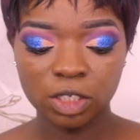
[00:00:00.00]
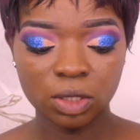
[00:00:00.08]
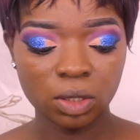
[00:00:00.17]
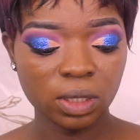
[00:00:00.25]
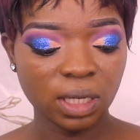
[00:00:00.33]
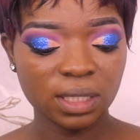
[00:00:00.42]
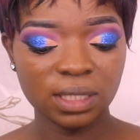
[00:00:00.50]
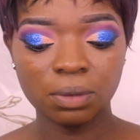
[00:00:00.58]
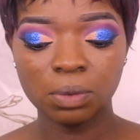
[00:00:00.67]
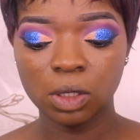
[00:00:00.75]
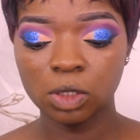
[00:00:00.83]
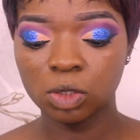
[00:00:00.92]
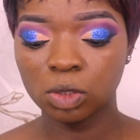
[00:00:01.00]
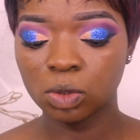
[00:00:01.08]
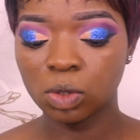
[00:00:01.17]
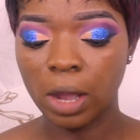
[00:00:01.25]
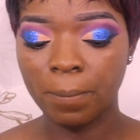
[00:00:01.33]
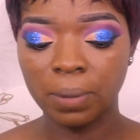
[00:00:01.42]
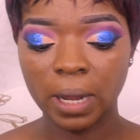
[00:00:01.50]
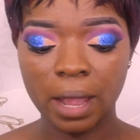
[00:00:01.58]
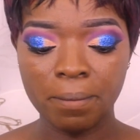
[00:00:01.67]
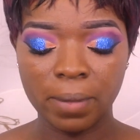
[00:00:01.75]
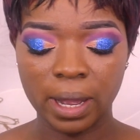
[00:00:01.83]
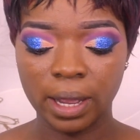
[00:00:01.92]
So next I'm going to
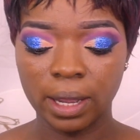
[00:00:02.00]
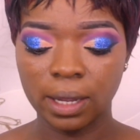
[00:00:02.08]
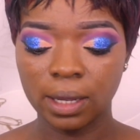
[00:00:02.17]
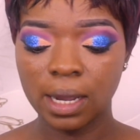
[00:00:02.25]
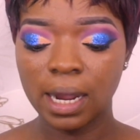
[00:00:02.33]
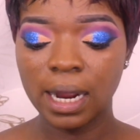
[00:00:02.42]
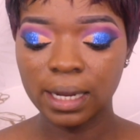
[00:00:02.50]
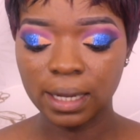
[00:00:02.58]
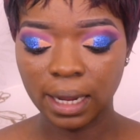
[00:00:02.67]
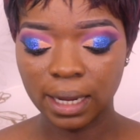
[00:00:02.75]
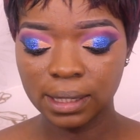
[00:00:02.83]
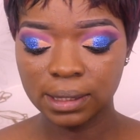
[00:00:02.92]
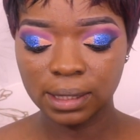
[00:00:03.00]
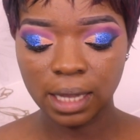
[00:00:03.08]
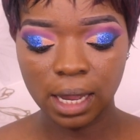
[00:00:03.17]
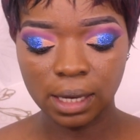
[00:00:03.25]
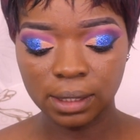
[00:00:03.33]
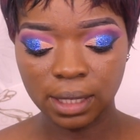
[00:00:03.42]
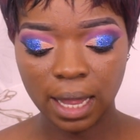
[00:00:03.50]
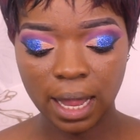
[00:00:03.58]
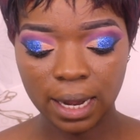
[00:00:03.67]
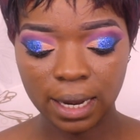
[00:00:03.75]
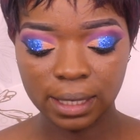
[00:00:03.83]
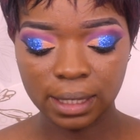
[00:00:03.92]
apply my highlight, and the
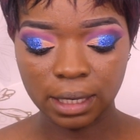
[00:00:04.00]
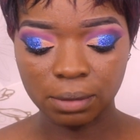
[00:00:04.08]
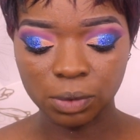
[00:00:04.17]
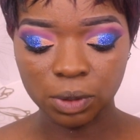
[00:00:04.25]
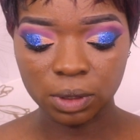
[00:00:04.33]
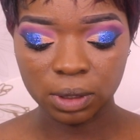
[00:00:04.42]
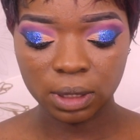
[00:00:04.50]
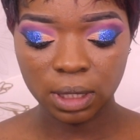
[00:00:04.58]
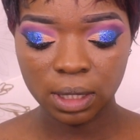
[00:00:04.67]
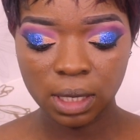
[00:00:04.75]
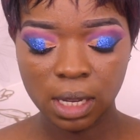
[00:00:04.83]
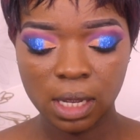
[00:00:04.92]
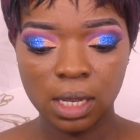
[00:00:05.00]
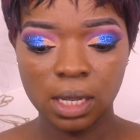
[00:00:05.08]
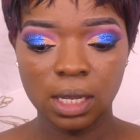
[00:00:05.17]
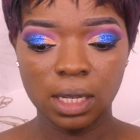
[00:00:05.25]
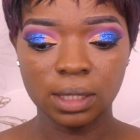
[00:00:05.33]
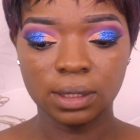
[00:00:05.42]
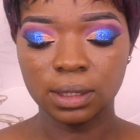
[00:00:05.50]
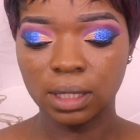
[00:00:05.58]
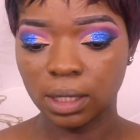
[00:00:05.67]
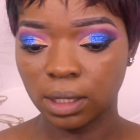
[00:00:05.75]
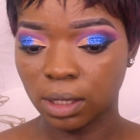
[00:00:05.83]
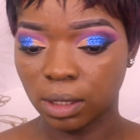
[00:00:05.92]
highlight that I'm using is
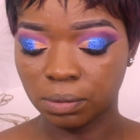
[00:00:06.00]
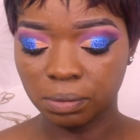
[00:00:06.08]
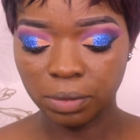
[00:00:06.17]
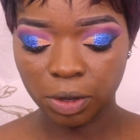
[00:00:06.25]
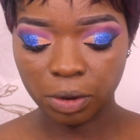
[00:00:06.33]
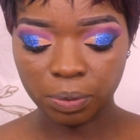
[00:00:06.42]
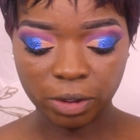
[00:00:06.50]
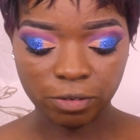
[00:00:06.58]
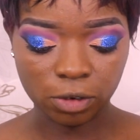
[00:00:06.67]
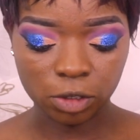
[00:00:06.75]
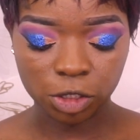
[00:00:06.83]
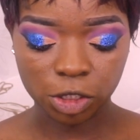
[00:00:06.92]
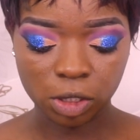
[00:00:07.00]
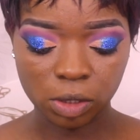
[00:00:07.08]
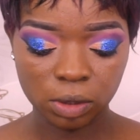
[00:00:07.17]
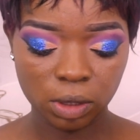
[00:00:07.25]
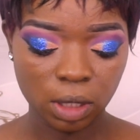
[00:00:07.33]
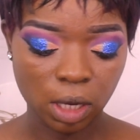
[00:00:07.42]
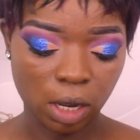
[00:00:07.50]
the Makeup Revolution